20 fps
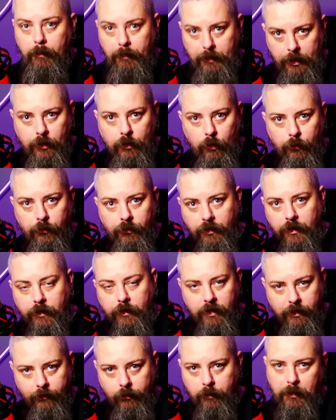Me and Ghost
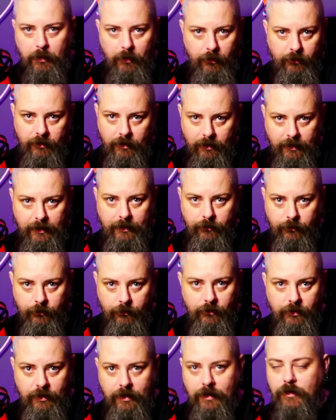Theory have a personal
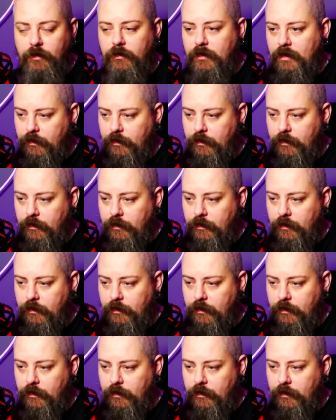history and it's